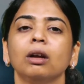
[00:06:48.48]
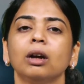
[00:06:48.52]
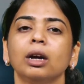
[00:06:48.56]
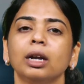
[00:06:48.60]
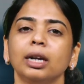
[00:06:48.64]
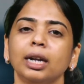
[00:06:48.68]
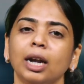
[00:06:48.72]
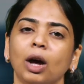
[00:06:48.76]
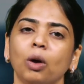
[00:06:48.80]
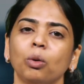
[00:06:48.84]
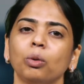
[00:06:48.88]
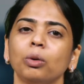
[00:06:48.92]

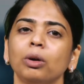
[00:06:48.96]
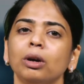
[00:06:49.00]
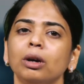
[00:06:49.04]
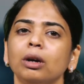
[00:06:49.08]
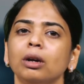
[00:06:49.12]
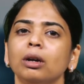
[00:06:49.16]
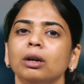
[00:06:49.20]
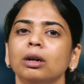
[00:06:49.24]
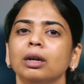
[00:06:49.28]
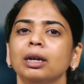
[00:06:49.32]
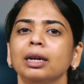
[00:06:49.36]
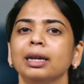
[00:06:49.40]
Now,
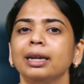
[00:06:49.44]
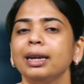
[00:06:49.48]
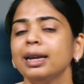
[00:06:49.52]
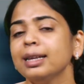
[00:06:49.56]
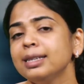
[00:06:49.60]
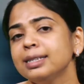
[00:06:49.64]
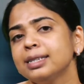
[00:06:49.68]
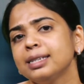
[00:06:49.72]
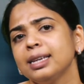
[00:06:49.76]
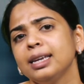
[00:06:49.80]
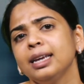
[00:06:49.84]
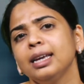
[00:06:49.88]

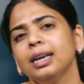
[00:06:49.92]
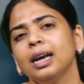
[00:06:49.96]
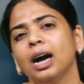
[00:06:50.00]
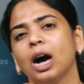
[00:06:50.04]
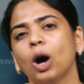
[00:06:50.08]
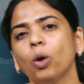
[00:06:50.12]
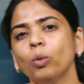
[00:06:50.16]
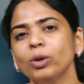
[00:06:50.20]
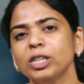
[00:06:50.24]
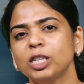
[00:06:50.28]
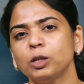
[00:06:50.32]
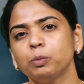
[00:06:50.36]
let's see
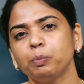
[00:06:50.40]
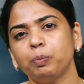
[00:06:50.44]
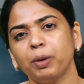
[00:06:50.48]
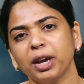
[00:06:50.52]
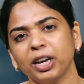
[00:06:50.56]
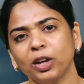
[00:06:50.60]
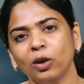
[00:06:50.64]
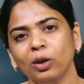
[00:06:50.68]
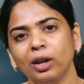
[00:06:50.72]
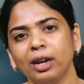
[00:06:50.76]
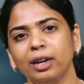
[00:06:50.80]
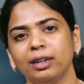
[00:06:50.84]
how a
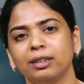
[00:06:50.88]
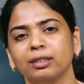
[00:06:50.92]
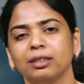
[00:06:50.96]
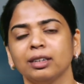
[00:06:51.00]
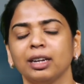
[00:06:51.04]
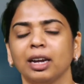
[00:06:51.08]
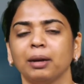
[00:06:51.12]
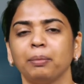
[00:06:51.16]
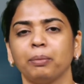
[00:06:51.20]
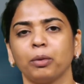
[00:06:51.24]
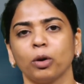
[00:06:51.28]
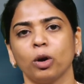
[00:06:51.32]
speculator
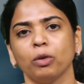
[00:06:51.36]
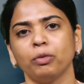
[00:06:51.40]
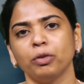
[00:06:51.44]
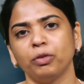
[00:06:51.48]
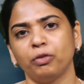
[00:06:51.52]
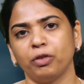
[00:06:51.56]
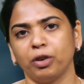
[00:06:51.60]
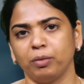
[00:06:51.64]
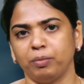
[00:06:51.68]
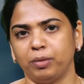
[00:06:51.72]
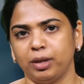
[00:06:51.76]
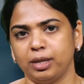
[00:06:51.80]
can profit
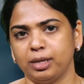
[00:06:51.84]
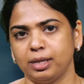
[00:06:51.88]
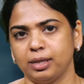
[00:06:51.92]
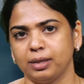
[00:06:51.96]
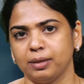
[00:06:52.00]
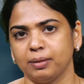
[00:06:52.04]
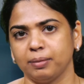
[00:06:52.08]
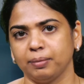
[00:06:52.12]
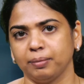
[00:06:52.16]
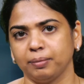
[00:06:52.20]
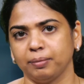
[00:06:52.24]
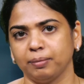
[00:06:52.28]
from this.
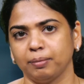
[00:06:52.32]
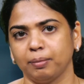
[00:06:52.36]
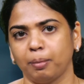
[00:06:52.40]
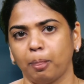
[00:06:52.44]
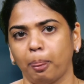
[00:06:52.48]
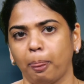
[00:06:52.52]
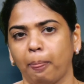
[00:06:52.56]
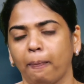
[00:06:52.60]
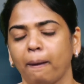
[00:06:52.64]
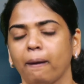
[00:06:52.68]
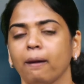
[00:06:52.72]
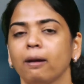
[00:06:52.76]

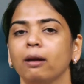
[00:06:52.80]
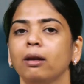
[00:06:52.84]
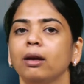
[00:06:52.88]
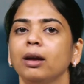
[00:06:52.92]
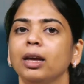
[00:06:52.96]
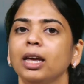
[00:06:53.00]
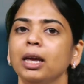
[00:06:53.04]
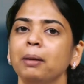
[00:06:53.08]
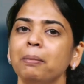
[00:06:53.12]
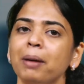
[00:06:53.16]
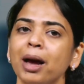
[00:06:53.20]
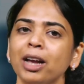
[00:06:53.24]

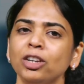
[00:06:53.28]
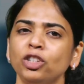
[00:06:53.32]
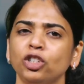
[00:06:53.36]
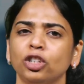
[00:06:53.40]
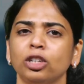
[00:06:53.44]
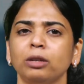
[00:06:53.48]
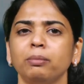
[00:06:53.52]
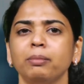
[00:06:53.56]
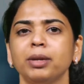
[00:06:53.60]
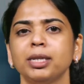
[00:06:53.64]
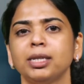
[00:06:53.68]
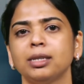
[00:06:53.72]

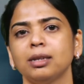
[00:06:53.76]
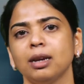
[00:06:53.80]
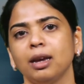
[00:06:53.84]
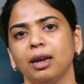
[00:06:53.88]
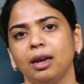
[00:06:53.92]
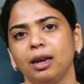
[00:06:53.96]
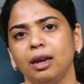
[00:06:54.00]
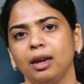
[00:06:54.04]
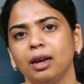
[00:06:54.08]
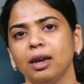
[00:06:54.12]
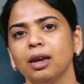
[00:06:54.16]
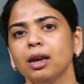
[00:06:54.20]
Imagine Mr.
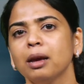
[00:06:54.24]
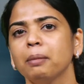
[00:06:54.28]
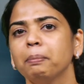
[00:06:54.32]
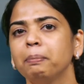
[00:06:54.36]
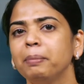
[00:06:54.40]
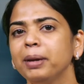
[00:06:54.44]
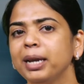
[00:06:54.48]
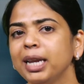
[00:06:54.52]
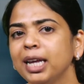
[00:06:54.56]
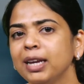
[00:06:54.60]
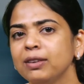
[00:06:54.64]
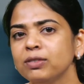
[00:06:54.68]
A
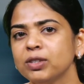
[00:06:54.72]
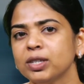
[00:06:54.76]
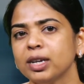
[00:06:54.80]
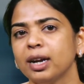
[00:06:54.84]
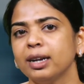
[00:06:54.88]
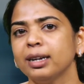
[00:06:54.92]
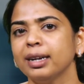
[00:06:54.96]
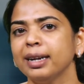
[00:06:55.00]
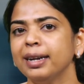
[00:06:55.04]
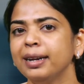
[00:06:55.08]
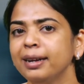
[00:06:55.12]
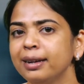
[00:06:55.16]
believes
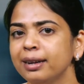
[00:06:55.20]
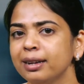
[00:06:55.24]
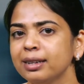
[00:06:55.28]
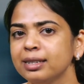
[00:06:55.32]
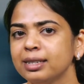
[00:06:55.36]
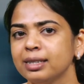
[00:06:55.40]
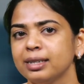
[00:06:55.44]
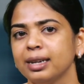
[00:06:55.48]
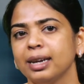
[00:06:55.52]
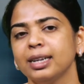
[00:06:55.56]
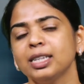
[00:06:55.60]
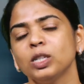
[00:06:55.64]
that
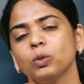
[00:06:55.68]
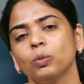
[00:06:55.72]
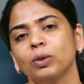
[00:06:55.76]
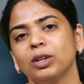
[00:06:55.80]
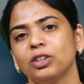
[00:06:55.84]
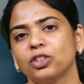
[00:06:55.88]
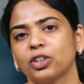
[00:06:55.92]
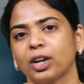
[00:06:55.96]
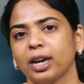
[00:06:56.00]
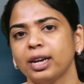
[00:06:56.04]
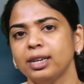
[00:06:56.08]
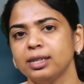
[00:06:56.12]
interest rates will
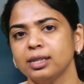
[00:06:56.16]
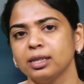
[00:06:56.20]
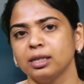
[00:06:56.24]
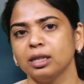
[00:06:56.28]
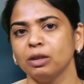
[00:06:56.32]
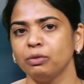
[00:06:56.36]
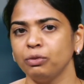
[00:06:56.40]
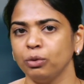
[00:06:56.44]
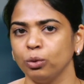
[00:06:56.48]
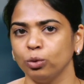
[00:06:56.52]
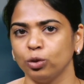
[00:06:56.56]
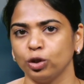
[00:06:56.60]
rise in the
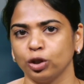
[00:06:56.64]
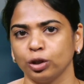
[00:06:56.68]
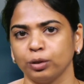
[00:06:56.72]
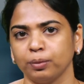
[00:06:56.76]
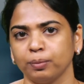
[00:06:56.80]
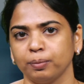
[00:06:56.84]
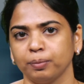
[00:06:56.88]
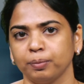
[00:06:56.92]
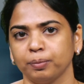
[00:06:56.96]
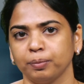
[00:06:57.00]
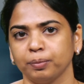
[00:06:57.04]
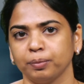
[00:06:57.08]
future.
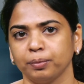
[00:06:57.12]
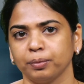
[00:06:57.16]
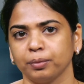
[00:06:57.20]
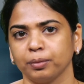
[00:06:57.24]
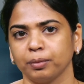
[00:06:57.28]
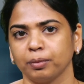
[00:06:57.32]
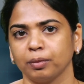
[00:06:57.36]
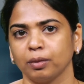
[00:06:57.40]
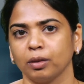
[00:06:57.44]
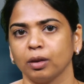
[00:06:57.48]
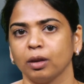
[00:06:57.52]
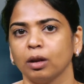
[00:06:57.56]

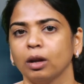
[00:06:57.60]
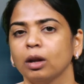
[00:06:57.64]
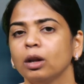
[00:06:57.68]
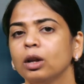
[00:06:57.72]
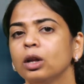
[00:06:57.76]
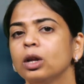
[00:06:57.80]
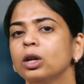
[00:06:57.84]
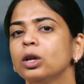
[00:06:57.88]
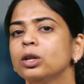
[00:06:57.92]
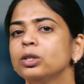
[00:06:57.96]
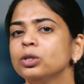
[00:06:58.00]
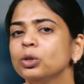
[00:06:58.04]

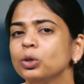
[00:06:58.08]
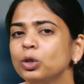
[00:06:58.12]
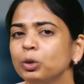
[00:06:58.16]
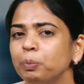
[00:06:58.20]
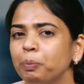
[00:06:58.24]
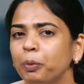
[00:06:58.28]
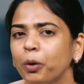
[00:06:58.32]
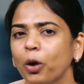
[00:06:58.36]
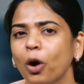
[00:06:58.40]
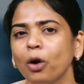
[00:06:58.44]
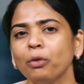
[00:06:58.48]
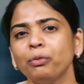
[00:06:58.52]
So, to
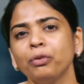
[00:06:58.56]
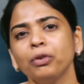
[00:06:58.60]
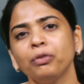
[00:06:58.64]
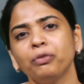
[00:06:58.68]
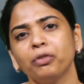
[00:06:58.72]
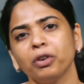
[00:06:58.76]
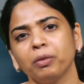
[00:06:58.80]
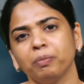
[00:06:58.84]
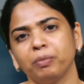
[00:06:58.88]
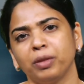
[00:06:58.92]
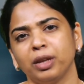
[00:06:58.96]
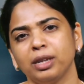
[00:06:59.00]
profit
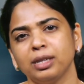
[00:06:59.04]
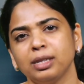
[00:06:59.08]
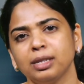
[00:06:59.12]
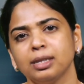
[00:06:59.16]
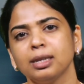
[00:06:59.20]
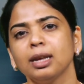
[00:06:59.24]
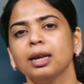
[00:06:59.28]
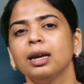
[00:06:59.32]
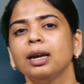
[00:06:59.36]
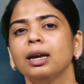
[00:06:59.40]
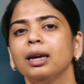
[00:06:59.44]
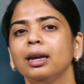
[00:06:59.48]
from this,
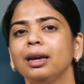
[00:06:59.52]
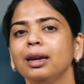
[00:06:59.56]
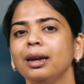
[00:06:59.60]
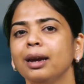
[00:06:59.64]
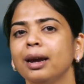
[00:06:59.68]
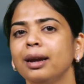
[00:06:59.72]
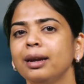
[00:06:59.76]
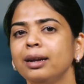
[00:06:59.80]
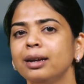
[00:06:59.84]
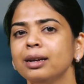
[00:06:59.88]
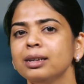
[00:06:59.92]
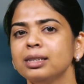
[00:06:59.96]
he
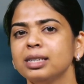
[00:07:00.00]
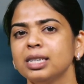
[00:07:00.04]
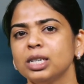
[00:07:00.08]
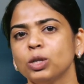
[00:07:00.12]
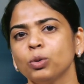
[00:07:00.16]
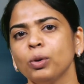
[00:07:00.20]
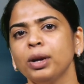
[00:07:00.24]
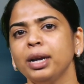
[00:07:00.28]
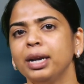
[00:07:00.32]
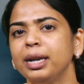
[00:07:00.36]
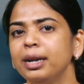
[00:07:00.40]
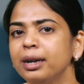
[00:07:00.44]
enters into
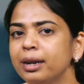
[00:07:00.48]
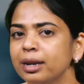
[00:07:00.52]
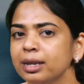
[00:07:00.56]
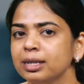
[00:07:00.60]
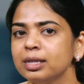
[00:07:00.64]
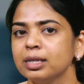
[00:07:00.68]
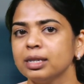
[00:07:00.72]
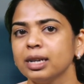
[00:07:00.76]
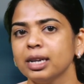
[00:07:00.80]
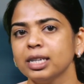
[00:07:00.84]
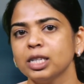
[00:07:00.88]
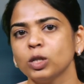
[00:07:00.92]
an interest
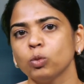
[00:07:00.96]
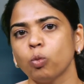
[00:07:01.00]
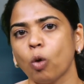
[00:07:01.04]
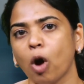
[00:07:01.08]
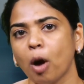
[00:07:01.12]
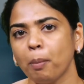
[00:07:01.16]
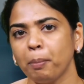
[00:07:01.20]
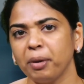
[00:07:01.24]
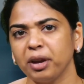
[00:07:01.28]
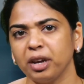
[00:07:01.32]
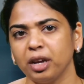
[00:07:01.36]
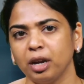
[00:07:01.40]
rate
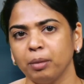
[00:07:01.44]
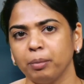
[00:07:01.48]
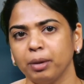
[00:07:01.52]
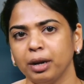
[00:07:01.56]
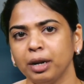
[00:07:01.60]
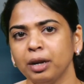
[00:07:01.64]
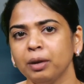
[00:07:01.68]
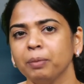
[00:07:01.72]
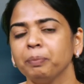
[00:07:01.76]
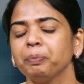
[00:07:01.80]
swap agreement